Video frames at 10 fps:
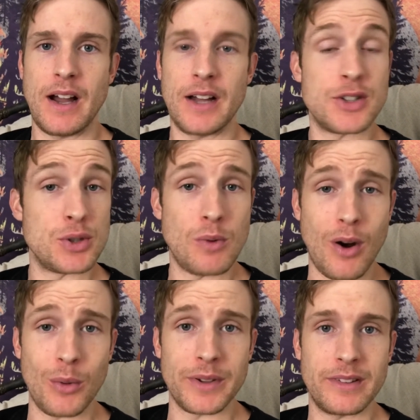I do
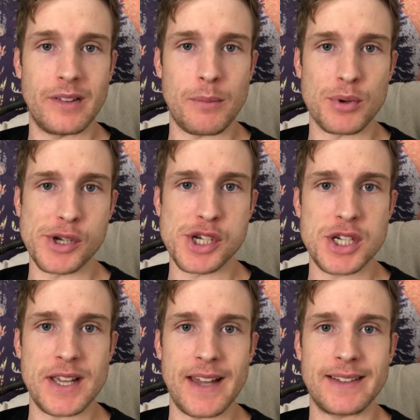always
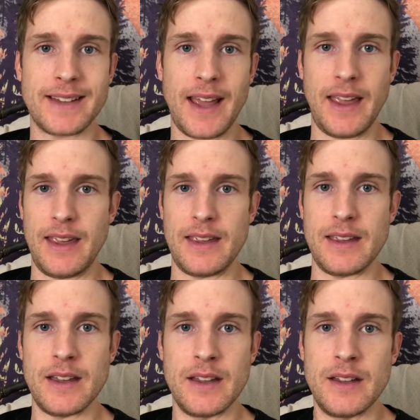appreciate
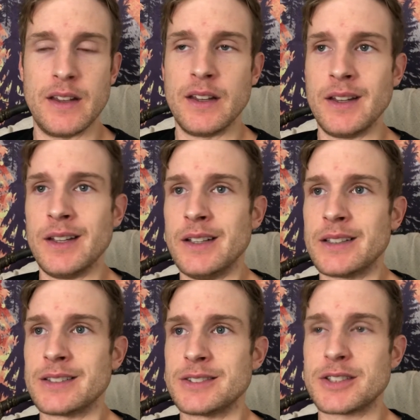a
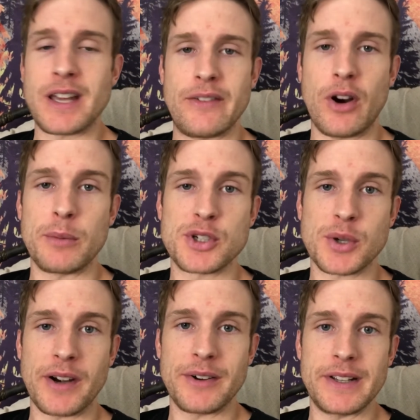just kind of
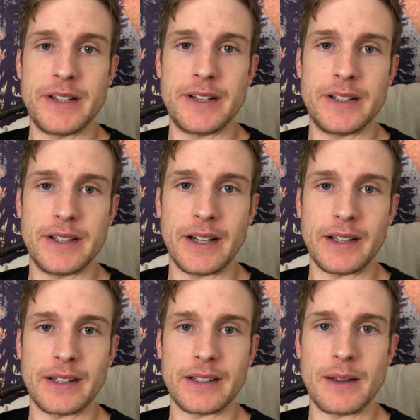arbitrary
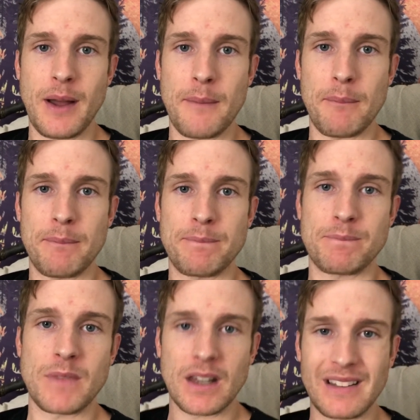uh,
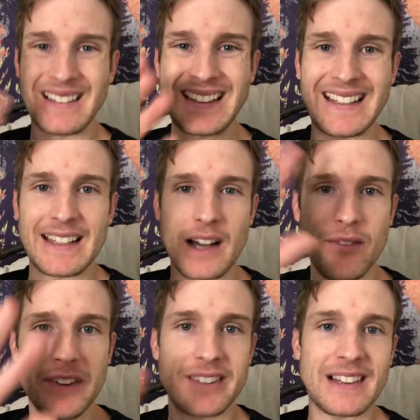cleaning
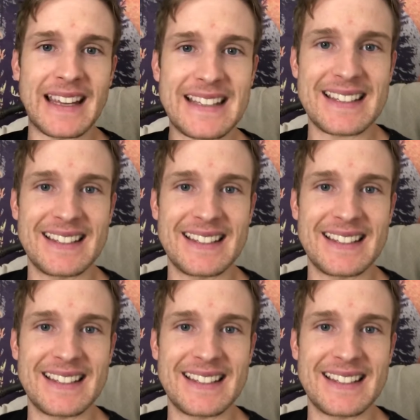of the slate